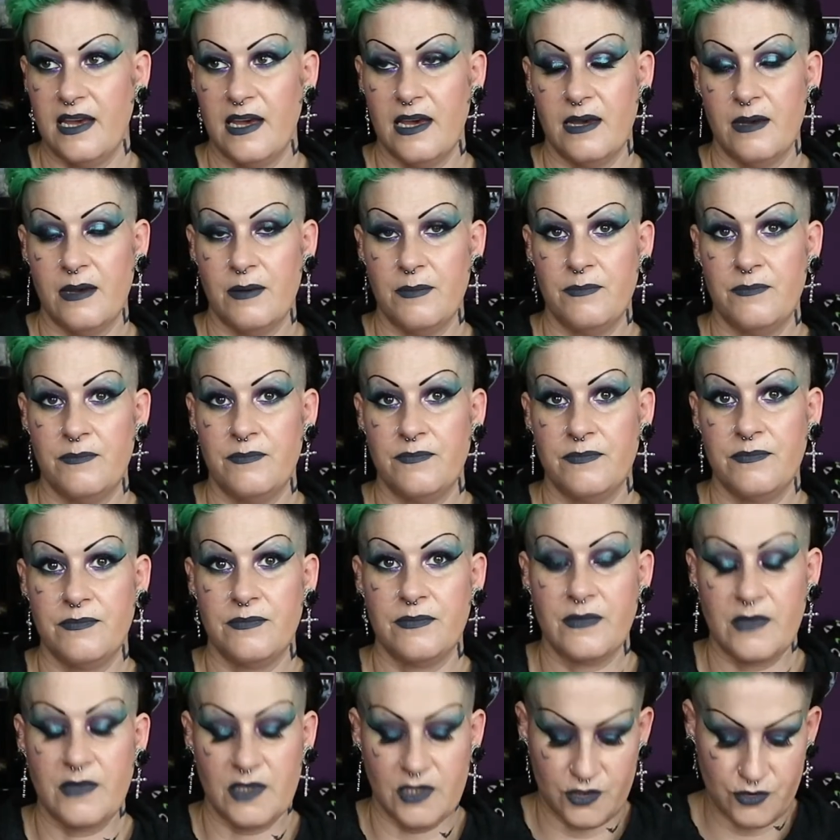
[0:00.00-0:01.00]
um,
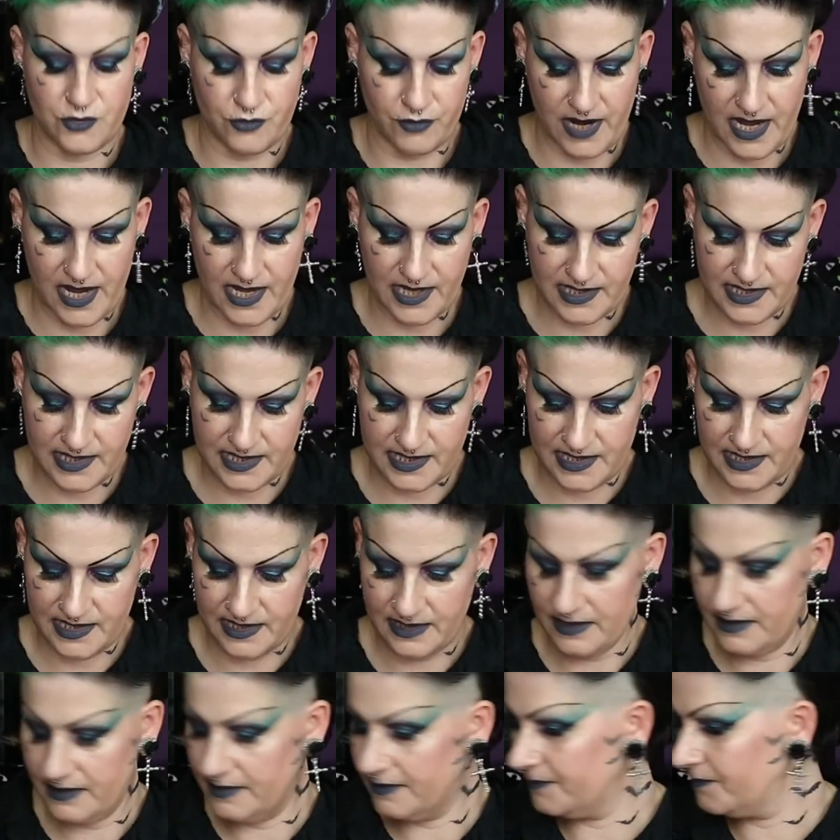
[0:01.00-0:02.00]
dress.
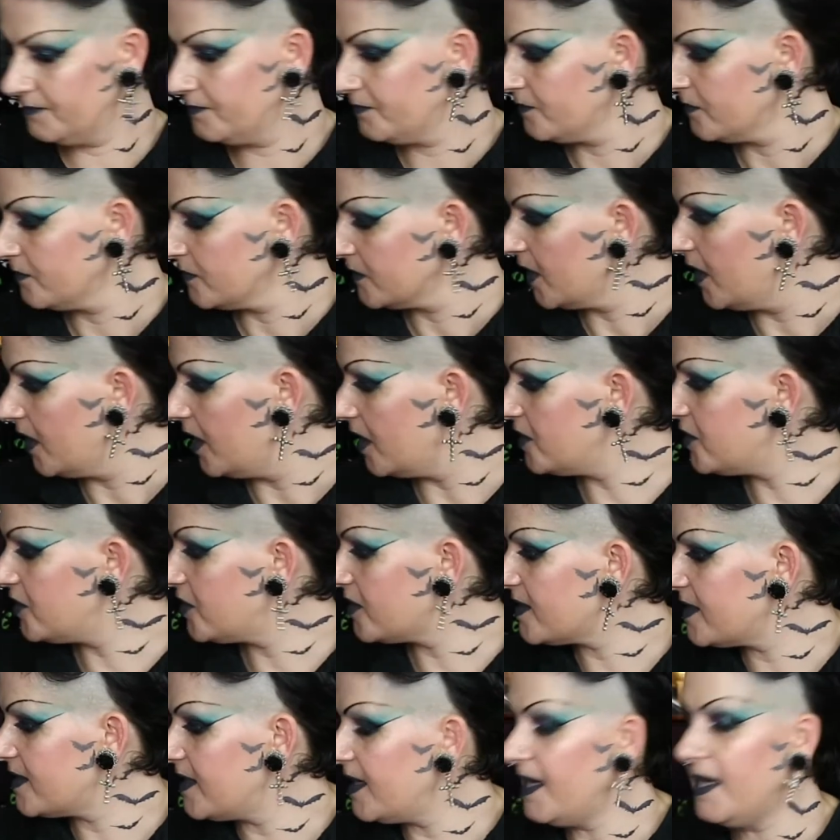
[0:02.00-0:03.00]
I
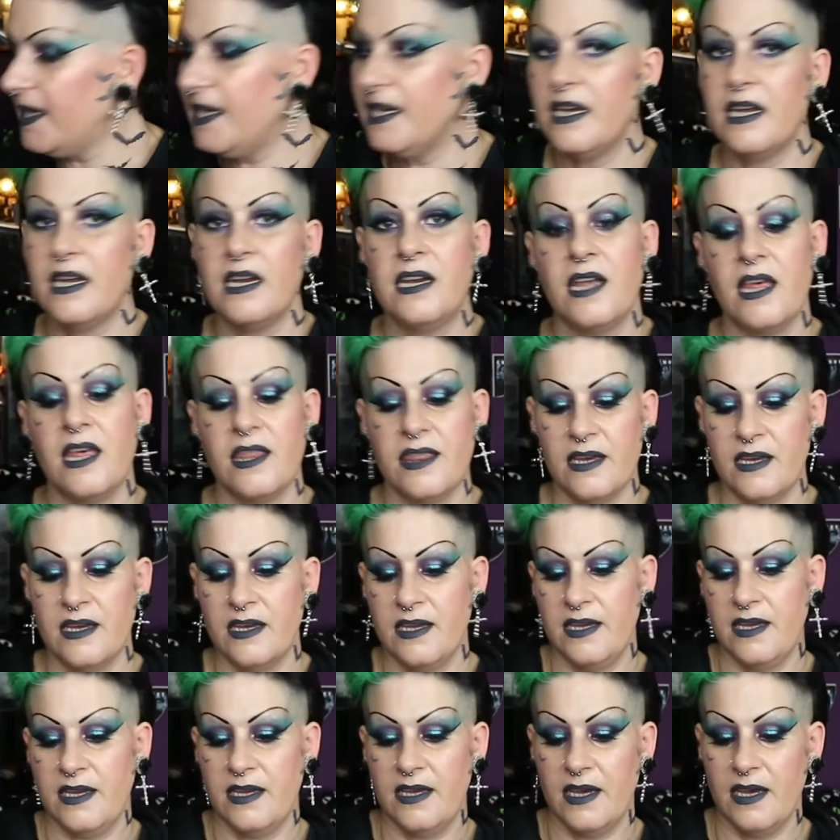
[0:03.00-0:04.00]
just seen another
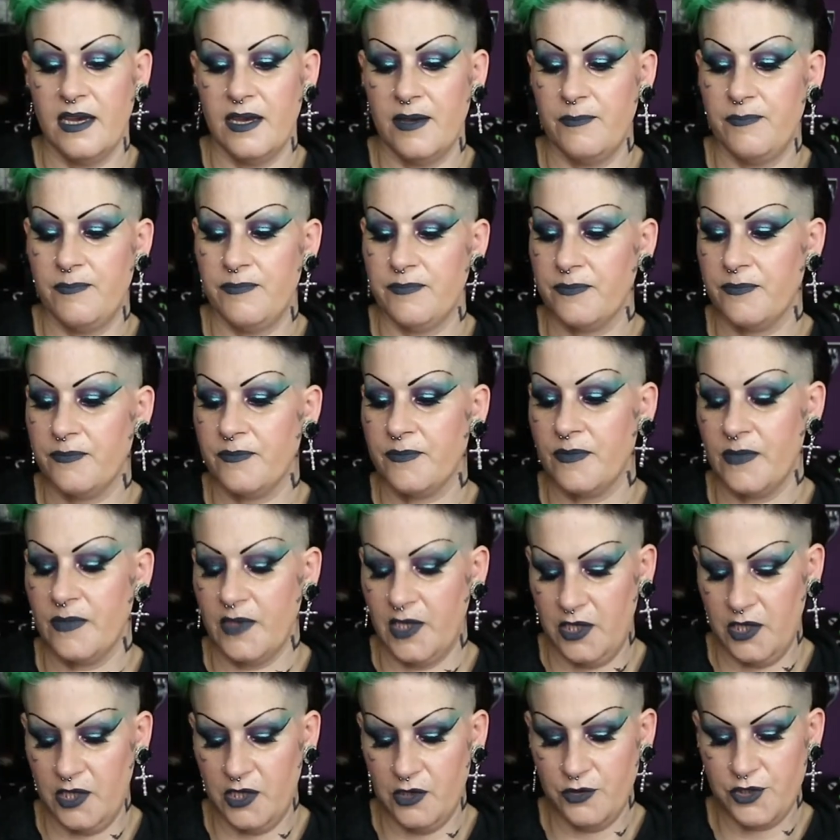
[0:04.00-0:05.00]
um,
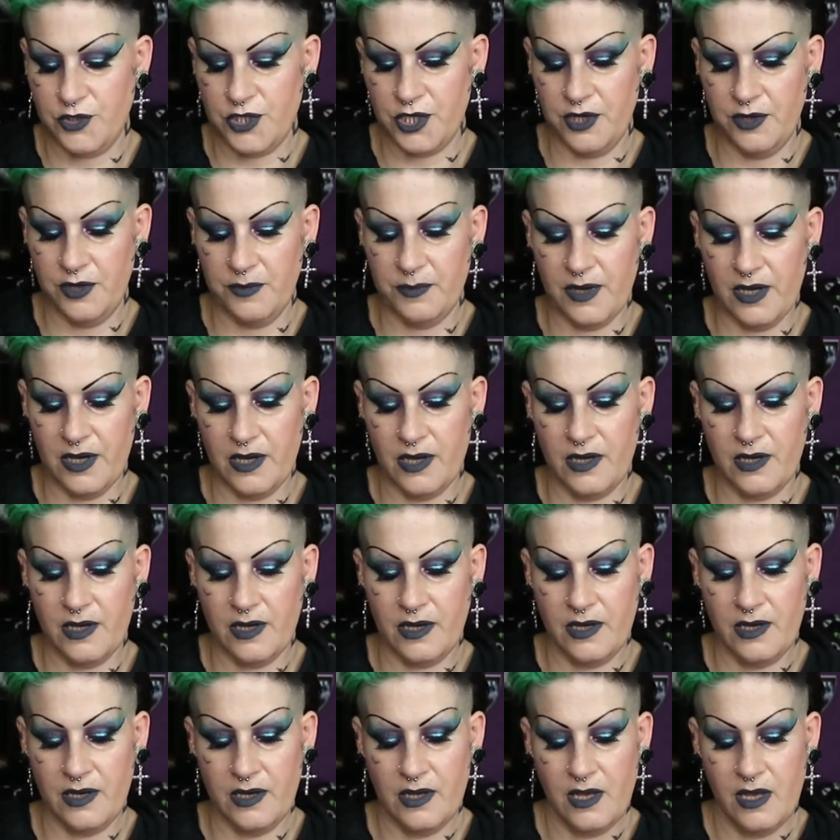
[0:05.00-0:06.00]
YouTuber
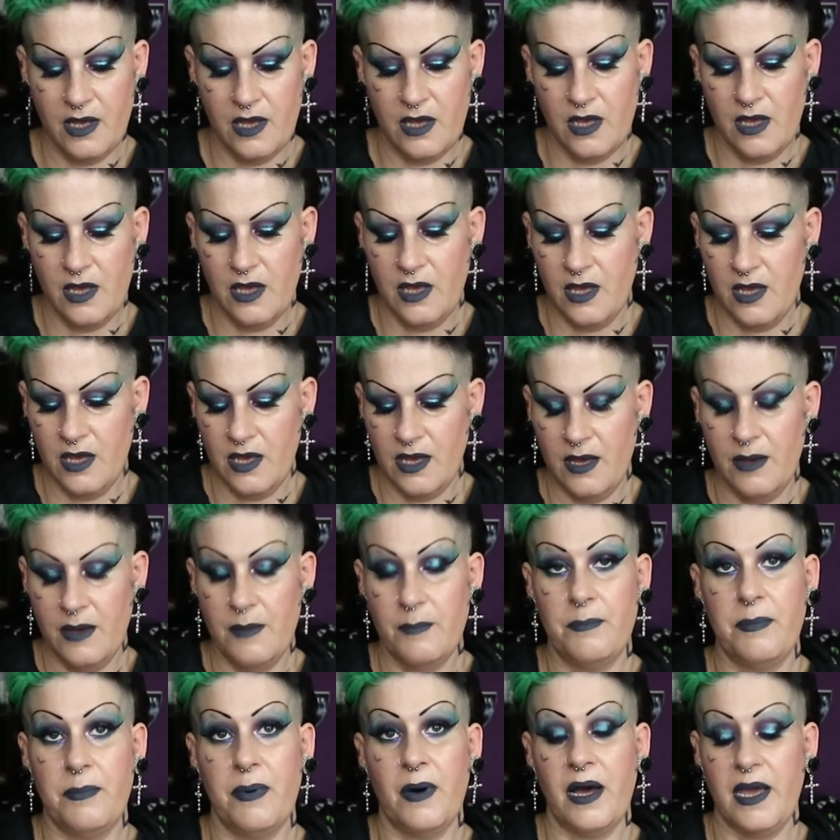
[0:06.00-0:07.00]

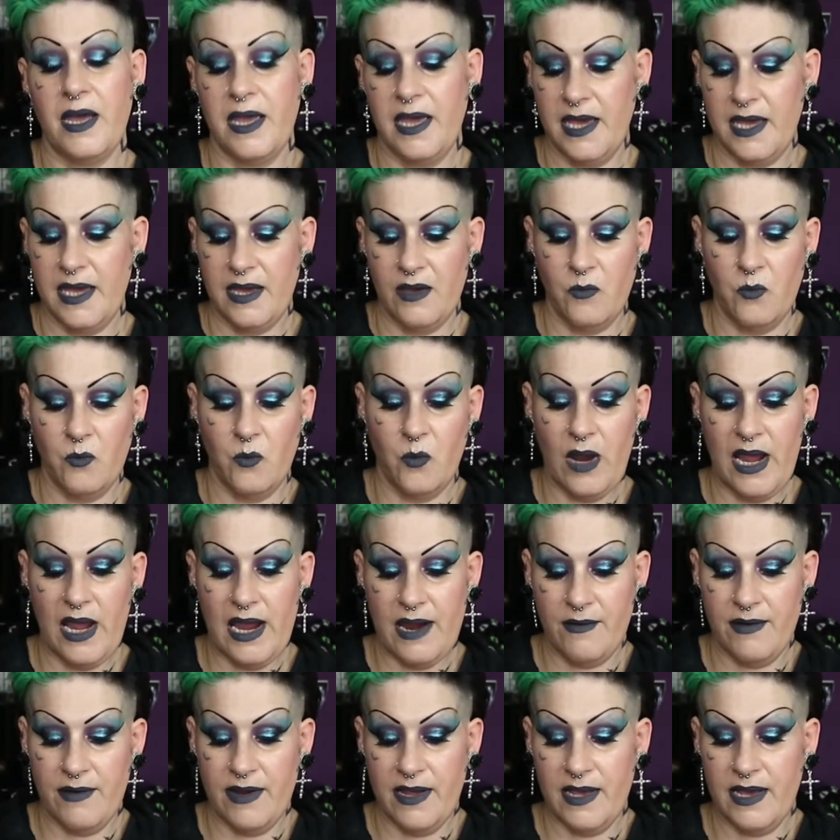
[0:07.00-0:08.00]
buy it and
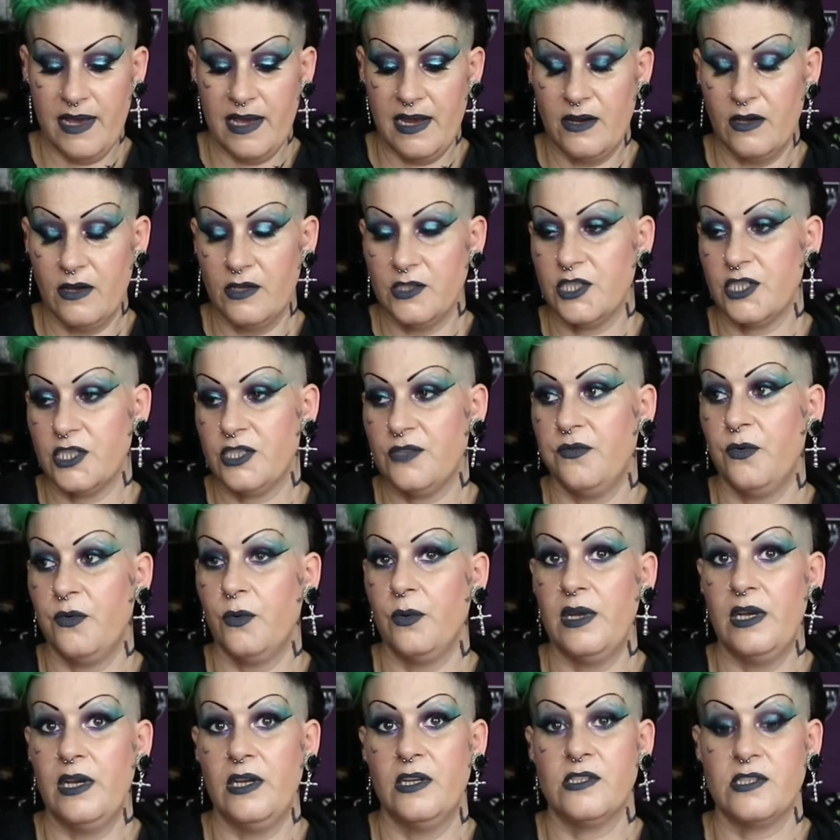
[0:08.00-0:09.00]
wear it, and I just thought
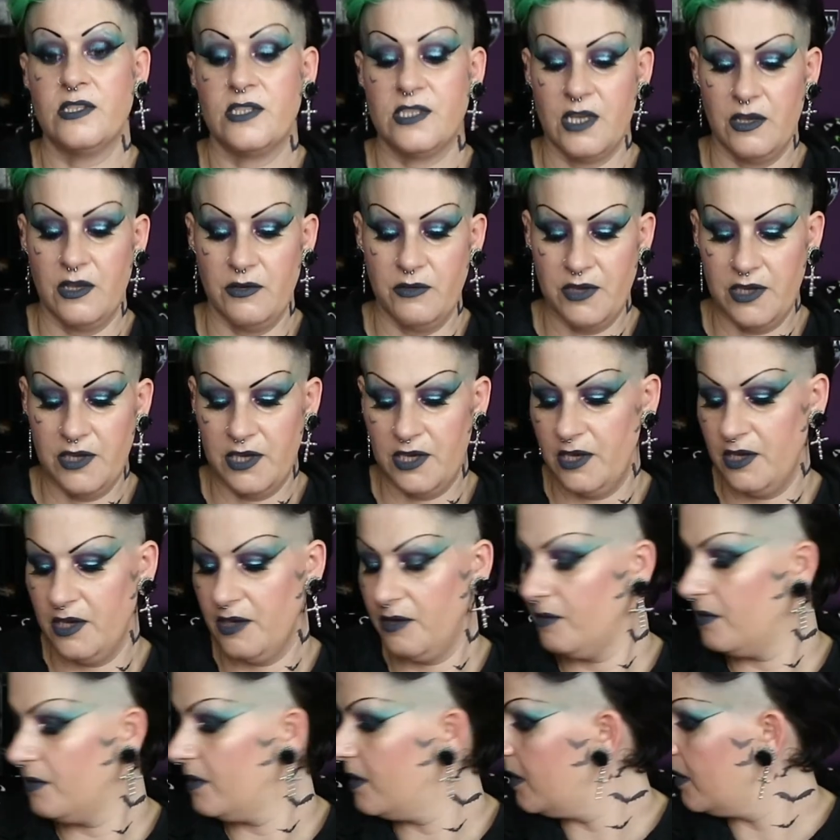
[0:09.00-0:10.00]
it looked so
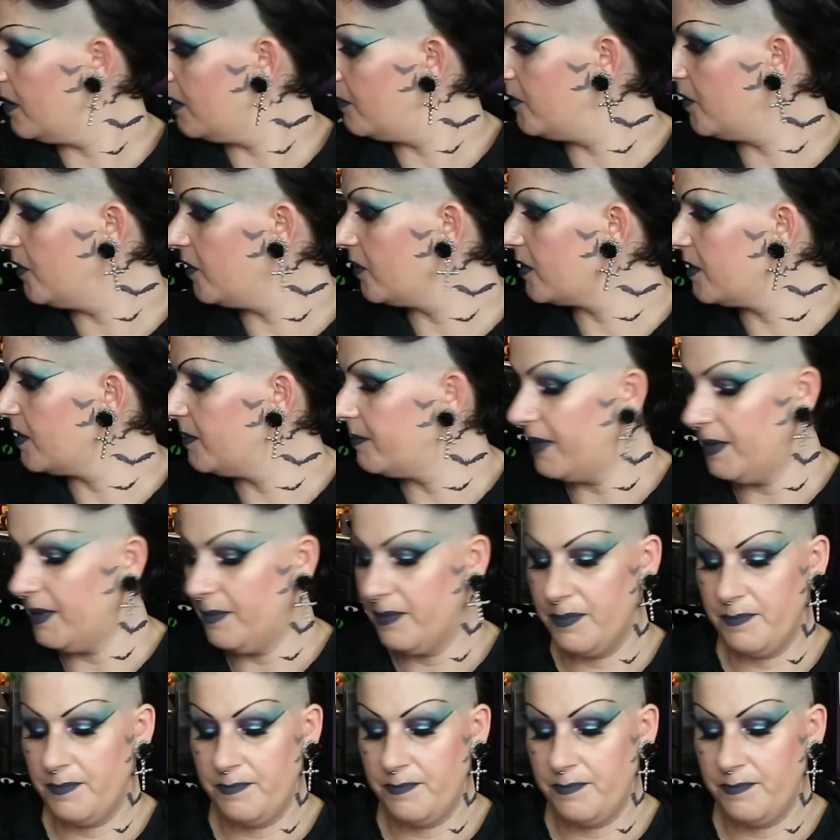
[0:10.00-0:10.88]
cute. I'm not going to be